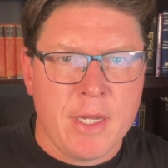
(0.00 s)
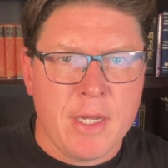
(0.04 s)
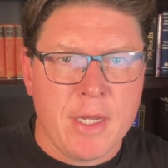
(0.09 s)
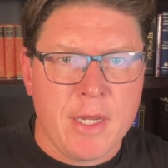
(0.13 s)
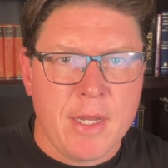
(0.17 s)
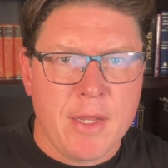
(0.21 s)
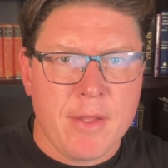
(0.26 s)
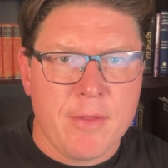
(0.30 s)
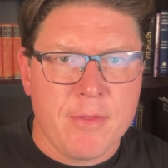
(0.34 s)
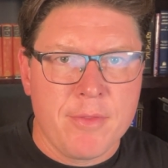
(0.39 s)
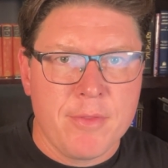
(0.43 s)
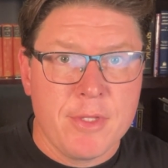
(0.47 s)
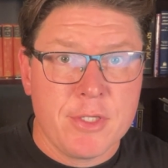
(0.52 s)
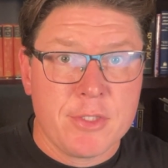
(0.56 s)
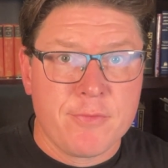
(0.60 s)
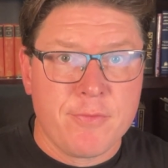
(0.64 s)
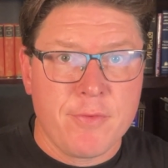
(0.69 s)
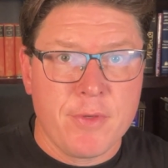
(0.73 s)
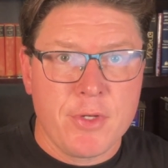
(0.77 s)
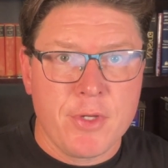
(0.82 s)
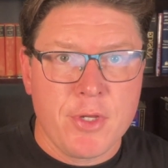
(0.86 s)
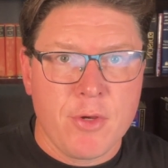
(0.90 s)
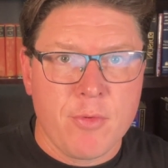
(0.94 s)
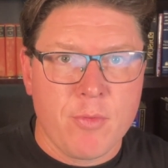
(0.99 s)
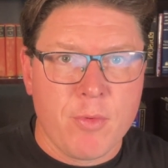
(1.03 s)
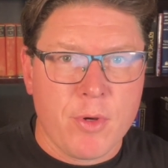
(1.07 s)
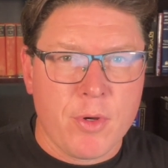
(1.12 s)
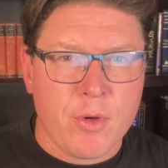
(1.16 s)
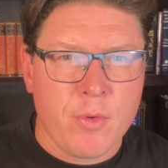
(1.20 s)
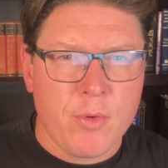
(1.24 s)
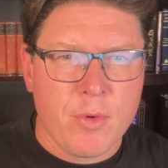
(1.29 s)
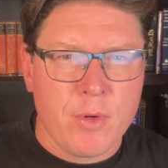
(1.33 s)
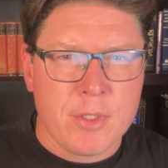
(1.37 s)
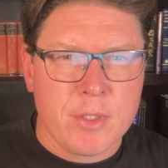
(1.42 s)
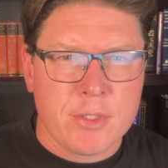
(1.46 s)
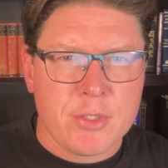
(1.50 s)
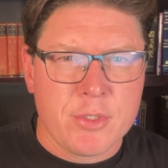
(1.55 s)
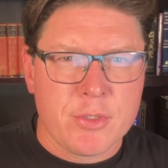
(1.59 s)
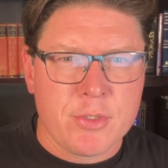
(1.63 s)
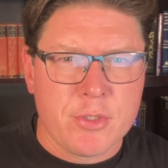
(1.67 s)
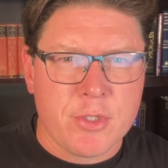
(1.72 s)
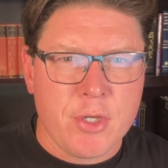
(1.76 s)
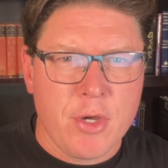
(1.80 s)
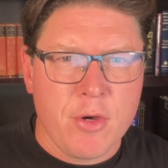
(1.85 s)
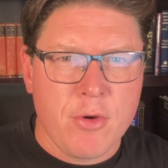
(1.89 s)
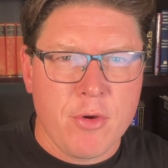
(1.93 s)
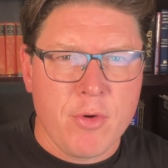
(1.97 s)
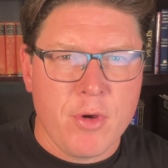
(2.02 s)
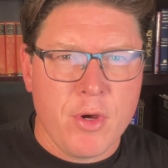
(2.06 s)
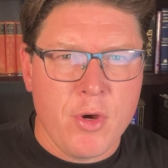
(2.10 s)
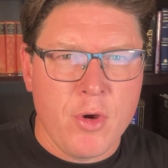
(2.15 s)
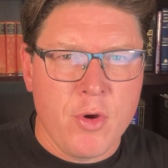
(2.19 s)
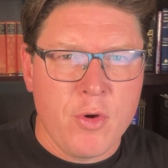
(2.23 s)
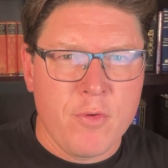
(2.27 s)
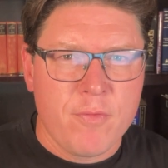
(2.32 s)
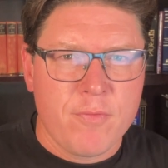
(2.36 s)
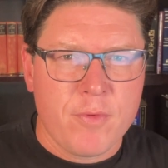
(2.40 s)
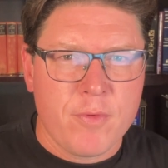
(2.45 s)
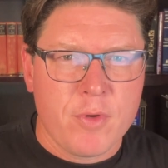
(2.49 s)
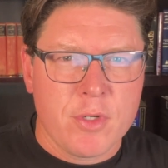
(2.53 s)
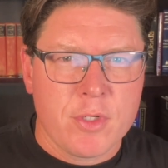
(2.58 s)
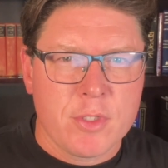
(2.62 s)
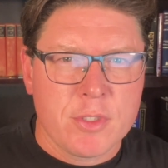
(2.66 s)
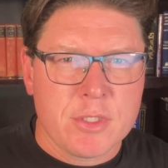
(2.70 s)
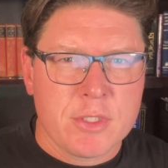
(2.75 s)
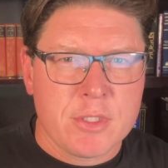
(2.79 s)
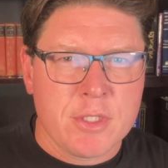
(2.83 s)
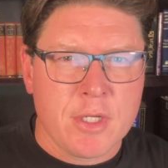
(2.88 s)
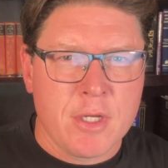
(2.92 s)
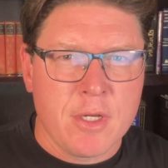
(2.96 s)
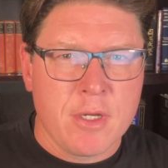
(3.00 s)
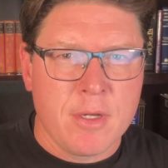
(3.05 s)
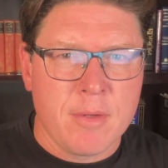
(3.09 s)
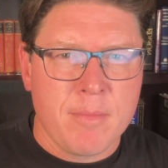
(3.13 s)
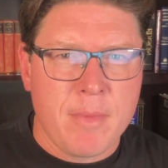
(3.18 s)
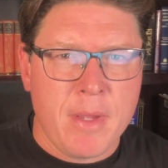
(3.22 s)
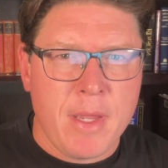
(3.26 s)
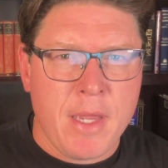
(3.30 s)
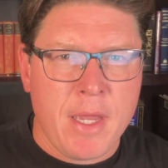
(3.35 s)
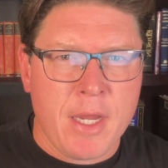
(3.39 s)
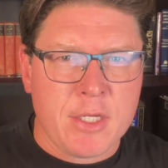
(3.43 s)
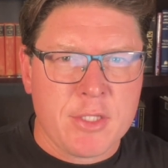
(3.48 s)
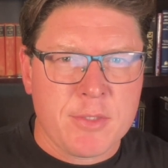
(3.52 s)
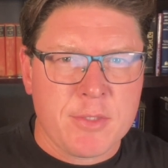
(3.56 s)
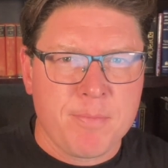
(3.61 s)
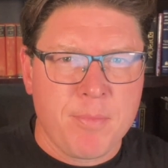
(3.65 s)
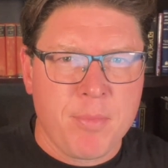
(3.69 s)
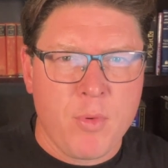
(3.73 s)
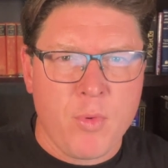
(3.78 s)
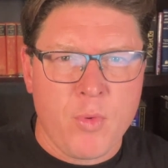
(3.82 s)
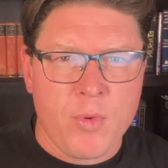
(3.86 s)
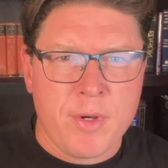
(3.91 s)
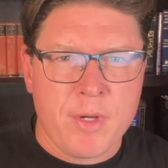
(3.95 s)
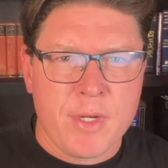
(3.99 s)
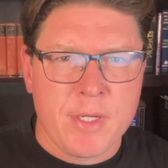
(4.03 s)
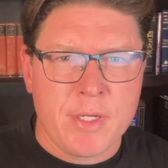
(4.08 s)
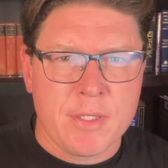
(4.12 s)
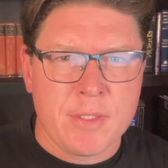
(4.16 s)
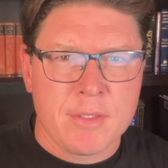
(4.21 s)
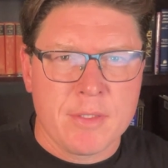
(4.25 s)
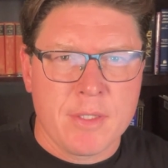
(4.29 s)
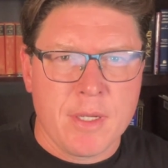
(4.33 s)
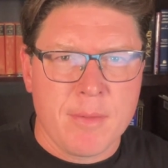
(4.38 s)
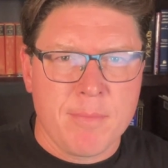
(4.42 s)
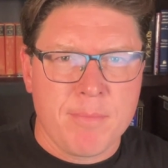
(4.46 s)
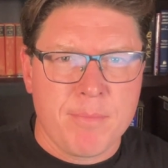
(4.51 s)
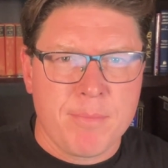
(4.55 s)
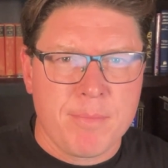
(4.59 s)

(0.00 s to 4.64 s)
And this video we're going to go over some exporting,